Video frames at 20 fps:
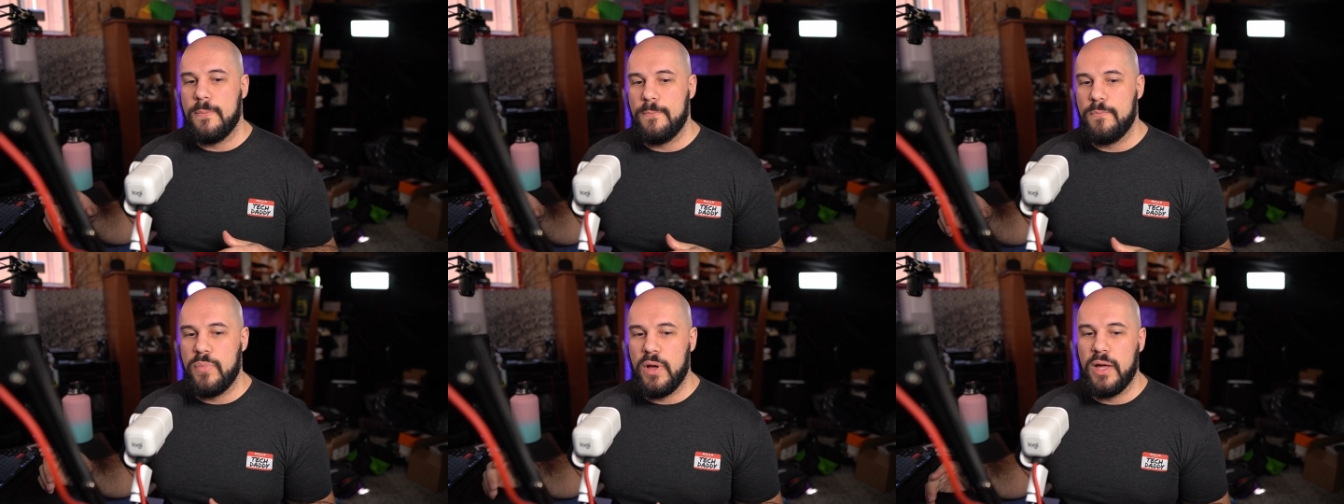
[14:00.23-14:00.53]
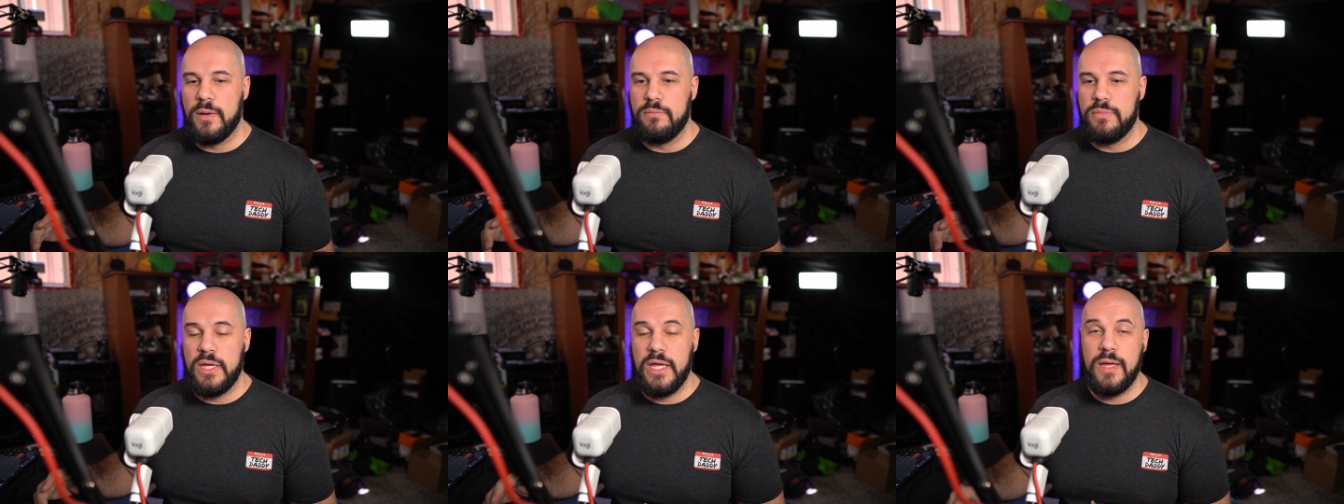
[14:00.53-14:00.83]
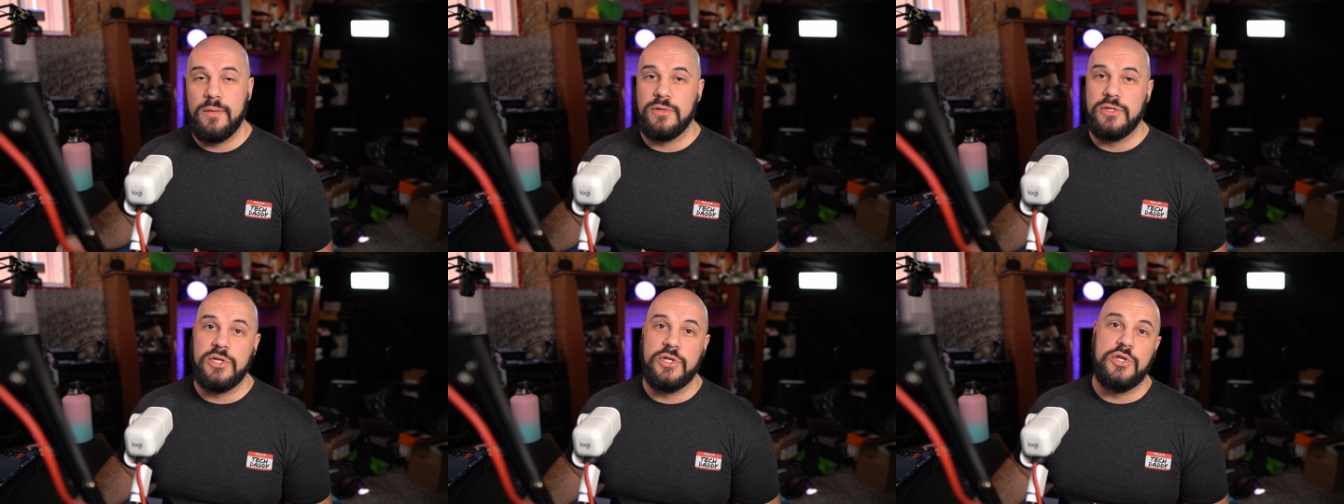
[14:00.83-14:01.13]
but being
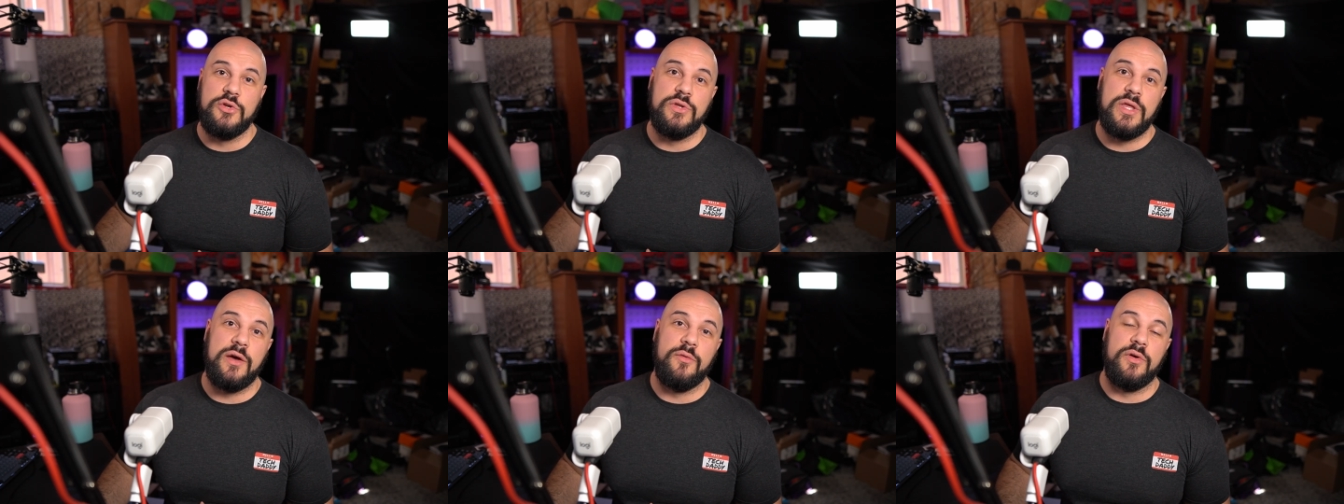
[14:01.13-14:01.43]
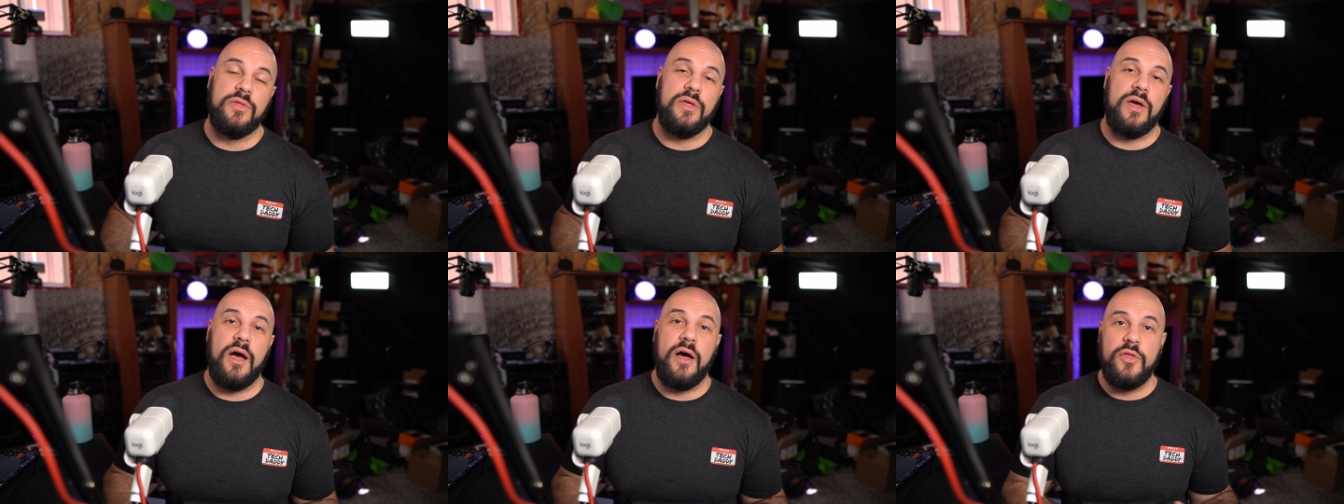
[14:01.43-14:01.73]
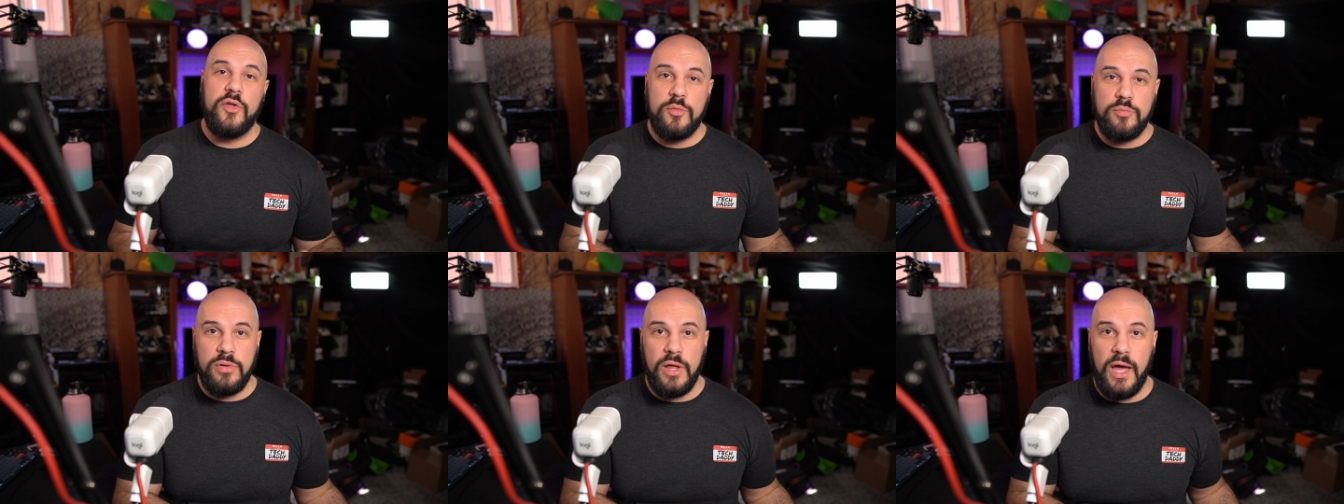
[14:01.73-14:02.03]
able to do that with
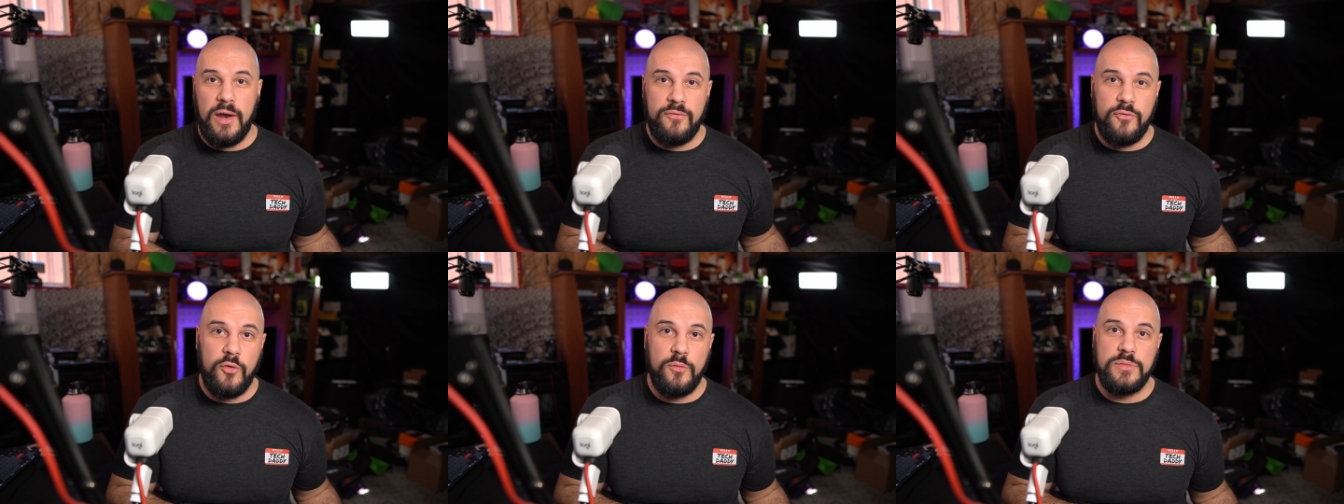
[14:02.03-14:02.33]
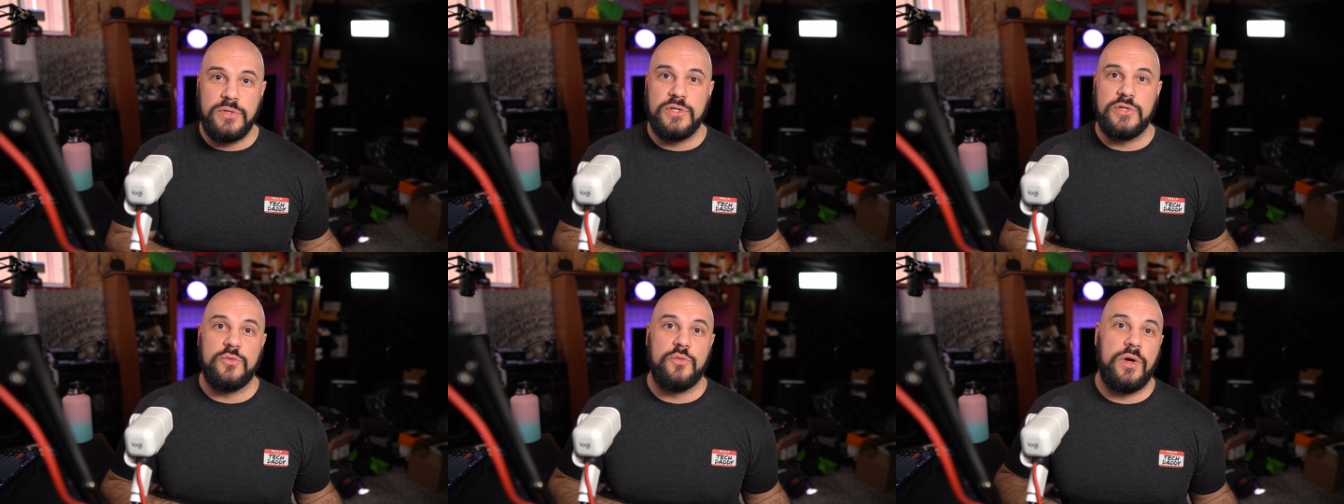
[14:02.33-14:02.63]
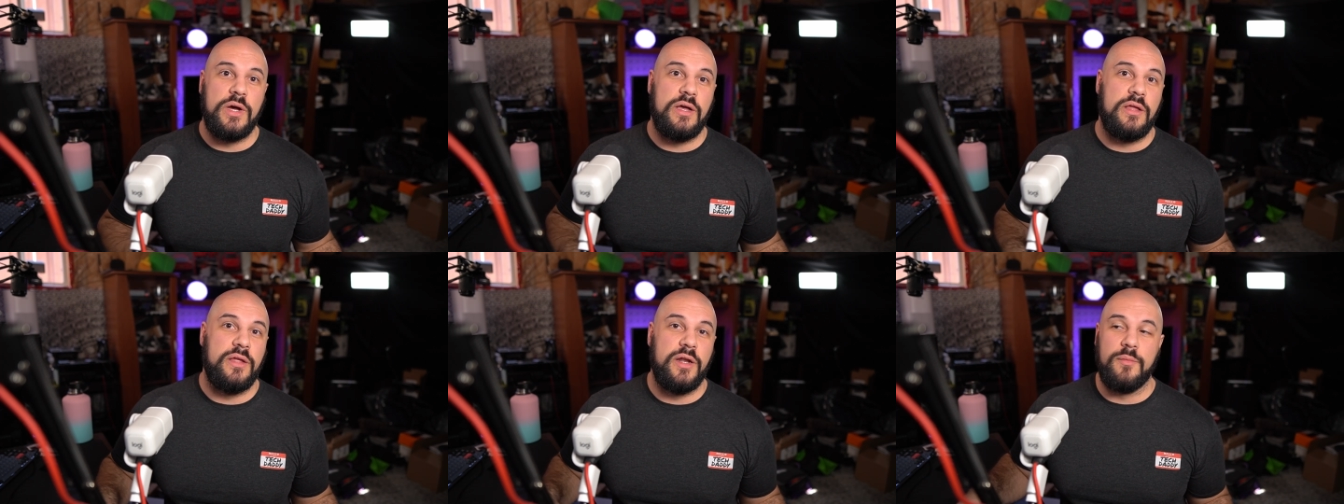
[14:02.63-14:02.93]
other platforms as
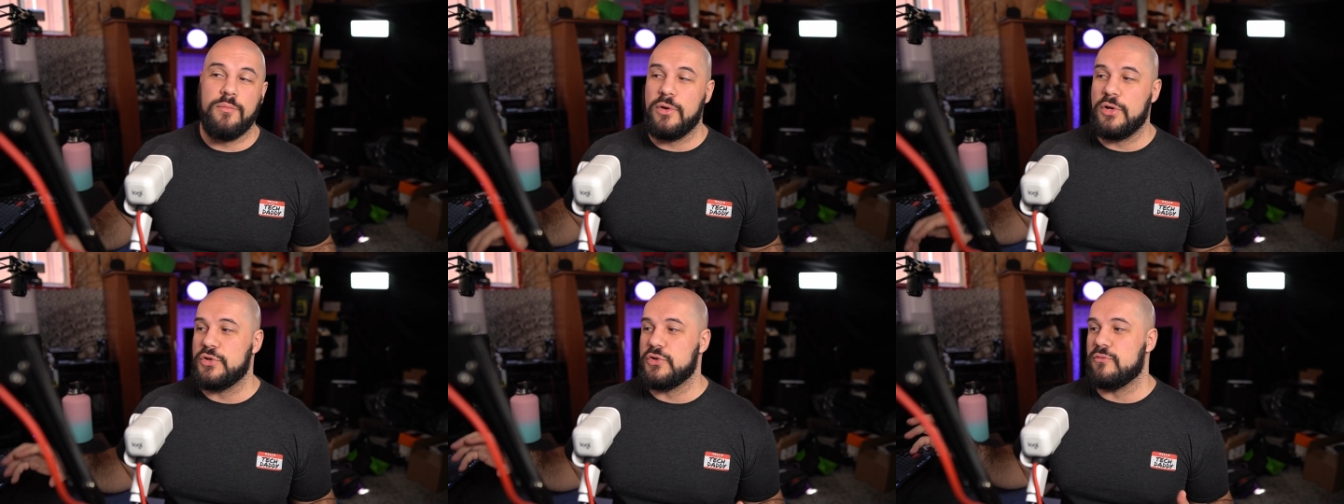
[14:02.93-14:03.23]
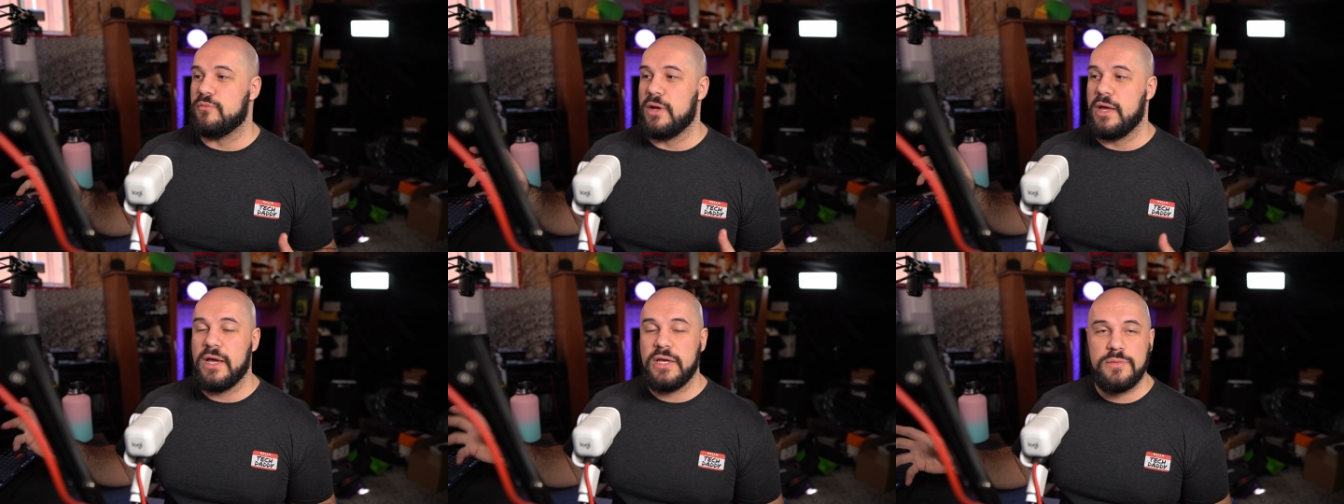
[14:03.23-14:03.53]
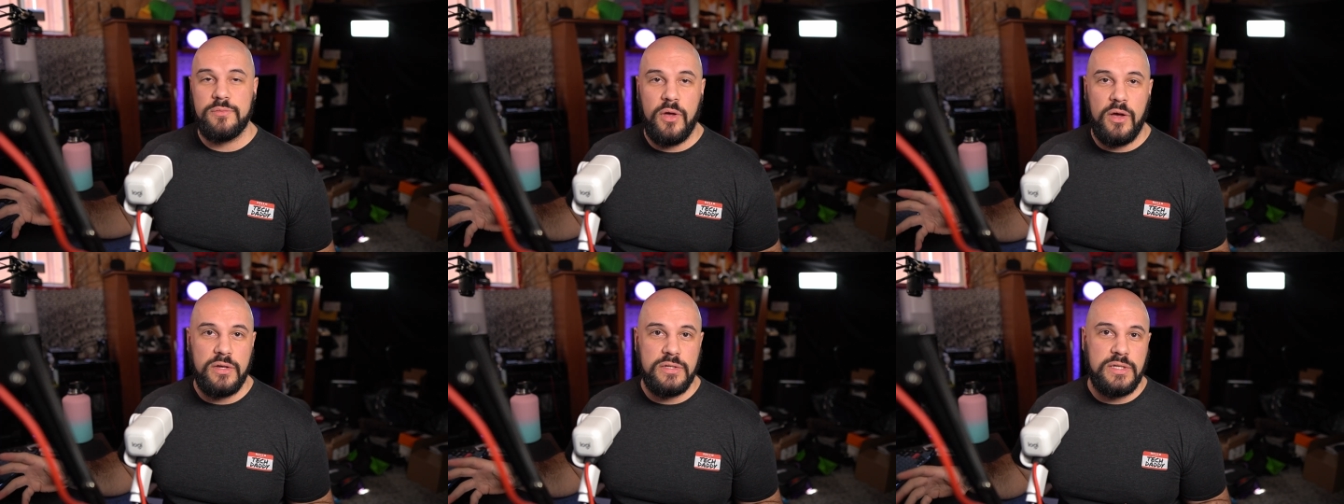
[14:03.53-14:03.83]
well and a bunch of my
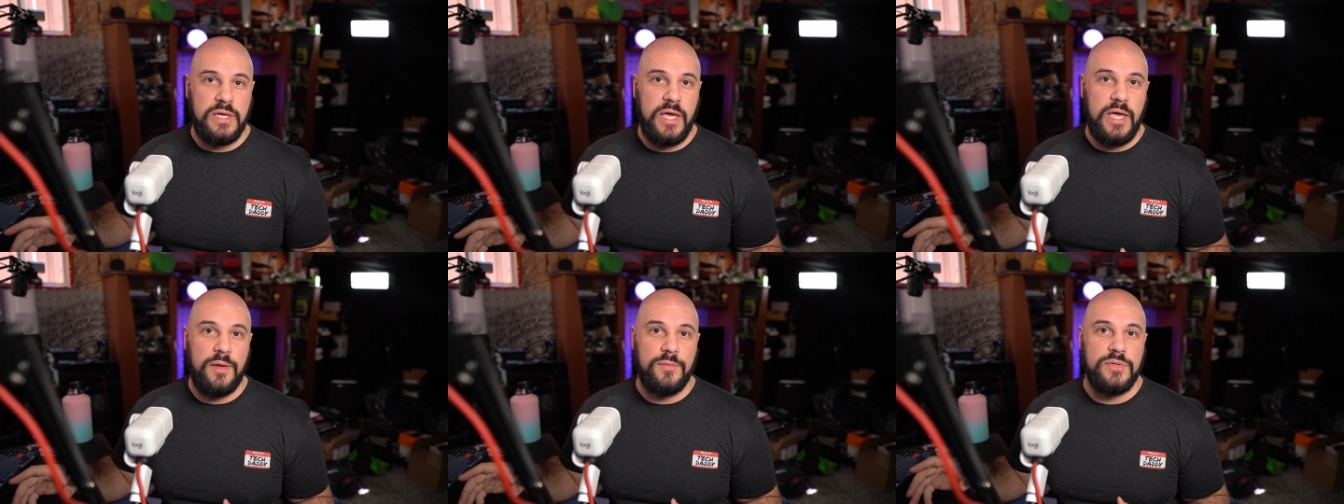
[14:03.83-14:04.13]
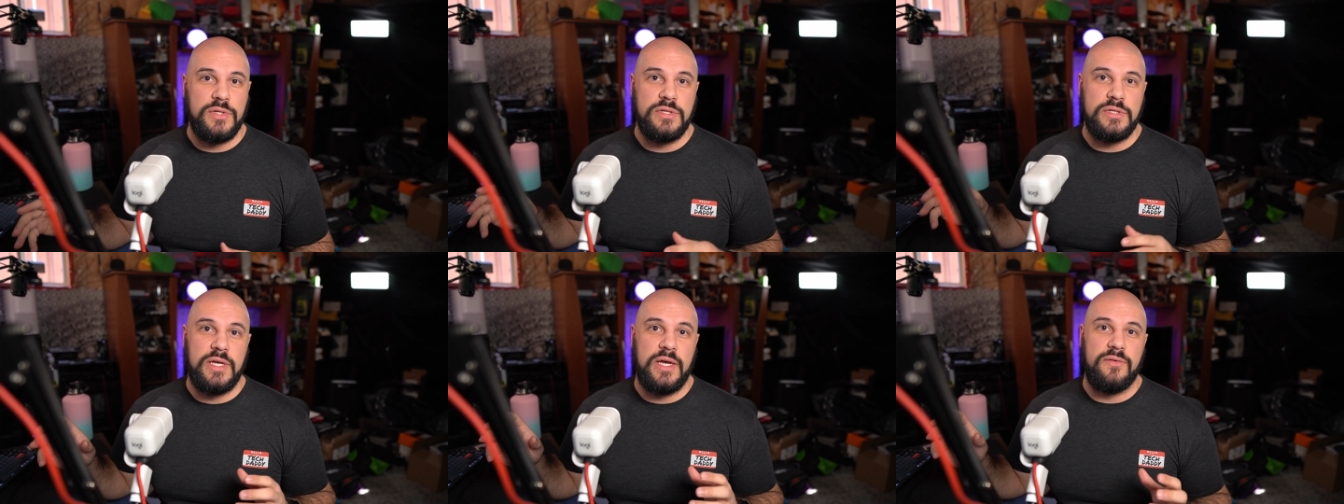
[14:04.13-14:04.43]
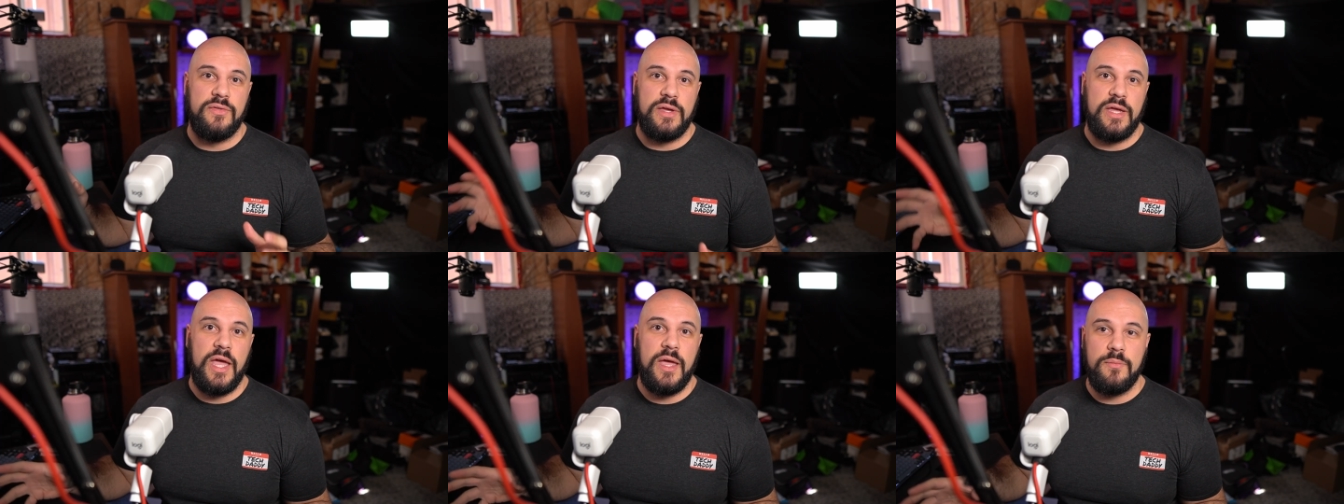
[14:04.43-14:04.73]
Xbox games since I have
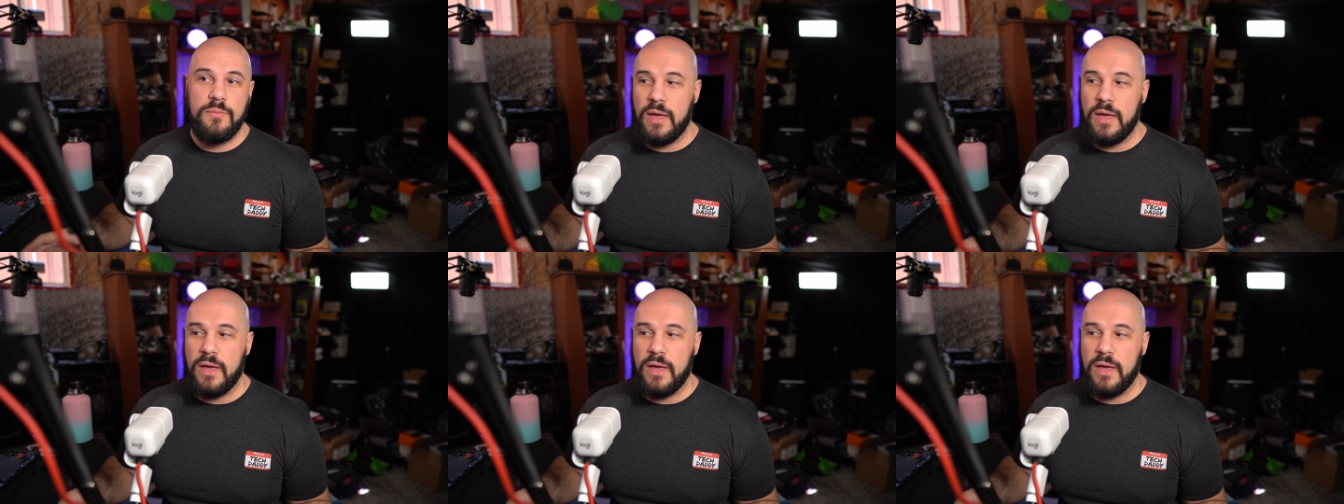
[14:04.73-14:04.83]
the Game